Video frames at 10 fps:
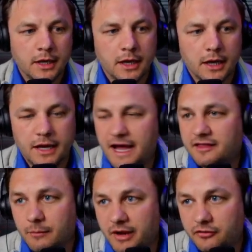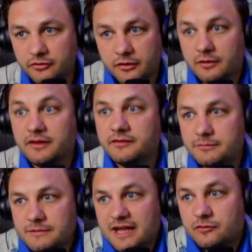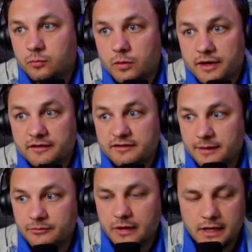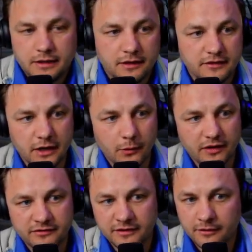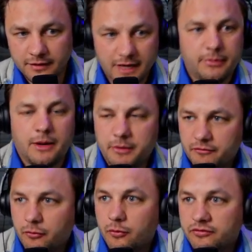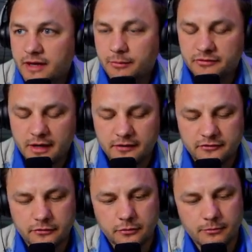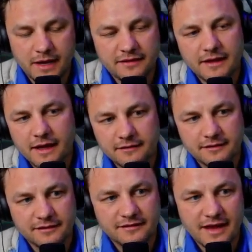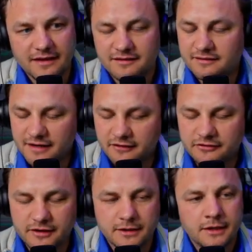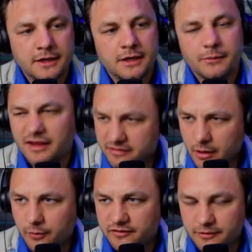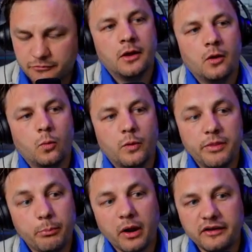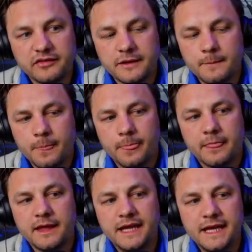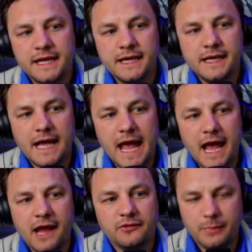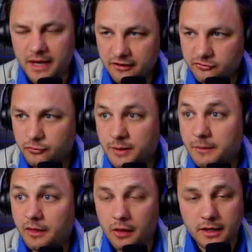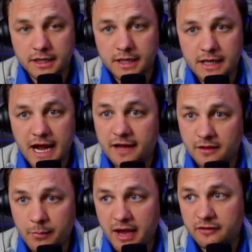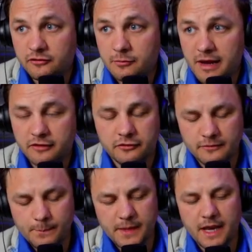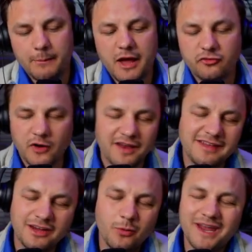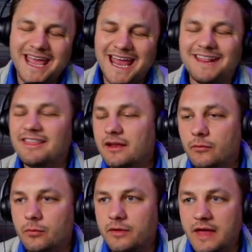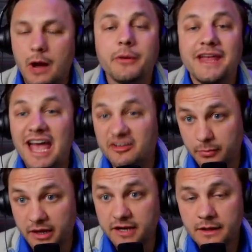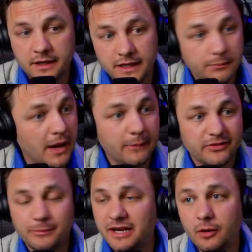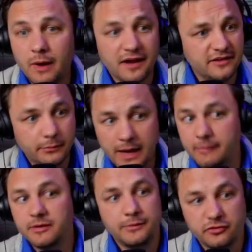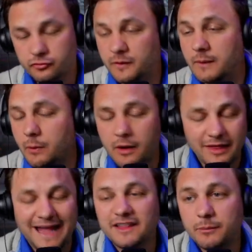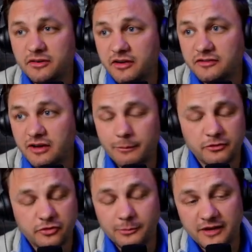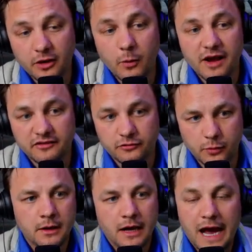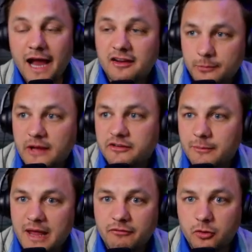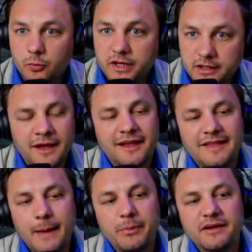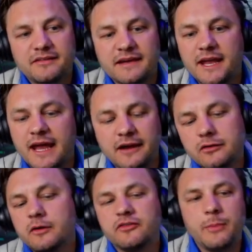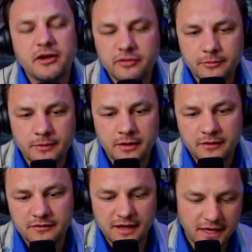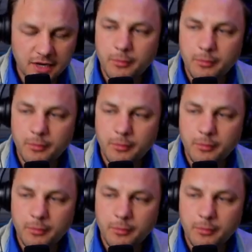at the majors, or at least that's what it seems like data-wise. Still not probably a full sample size to make that exact distinction, but that's kind of what it seems like. With Bryson, he has been extremely lucky at the past 2 majors. And I'm not trying to take away anything with how he has played. He pops up data-wise. He popped up extremely well at the PGA Championship data-wise as well. I expect him to have a good week. That being said, I don't expect him to hit a ball